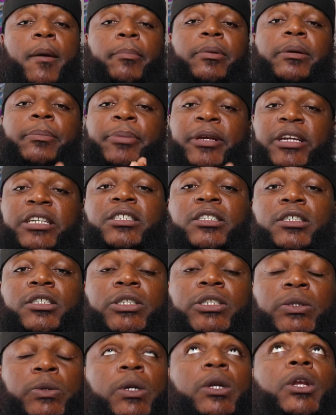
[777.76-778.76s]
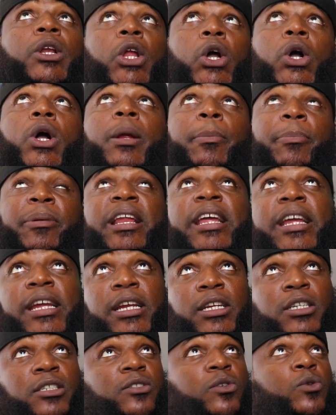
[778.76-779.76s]
but peace in this world. Lord,
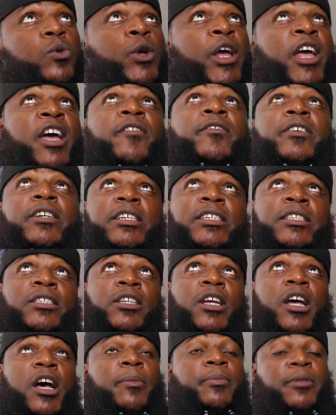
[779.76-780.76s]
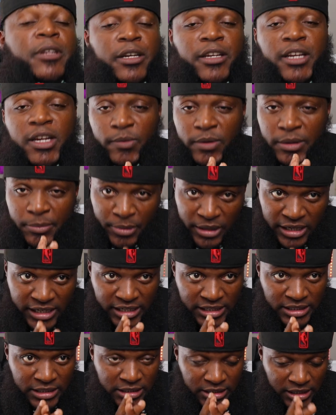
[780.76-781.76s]
please, whoever is up there, can we
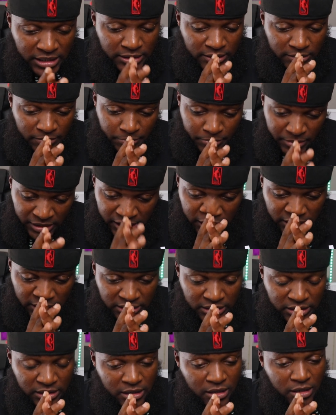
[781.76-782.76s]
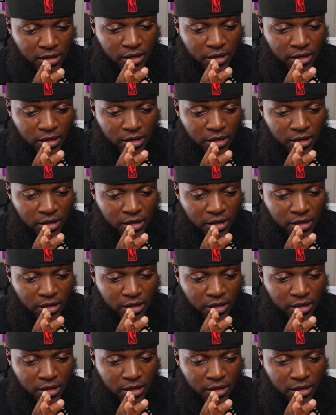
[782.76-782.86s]
please get some peace?